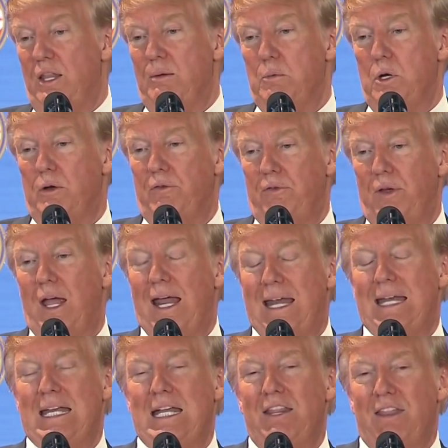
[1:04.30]
them off.
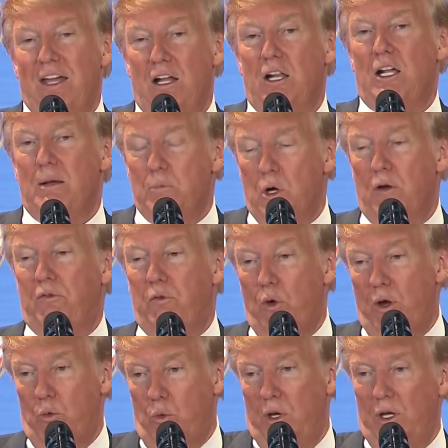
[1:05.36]
And they'll come off
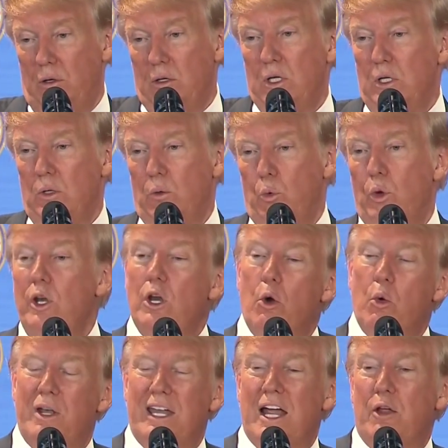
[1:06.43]
when we know
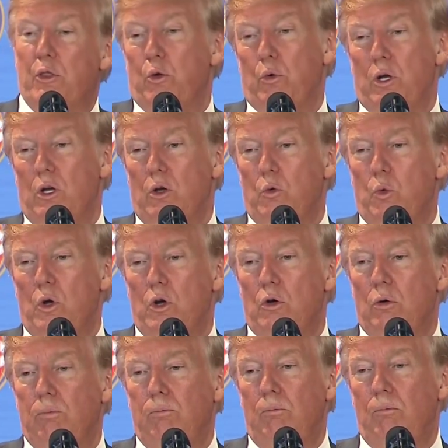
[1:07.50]
we're down the road
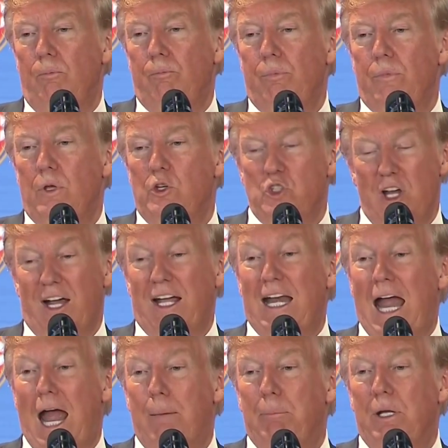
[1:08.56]
where it's not going
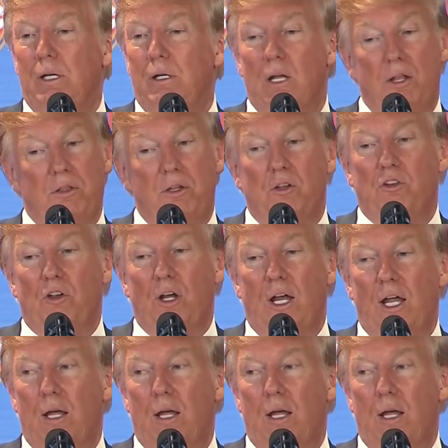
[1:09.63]
to happen. Nothing's going to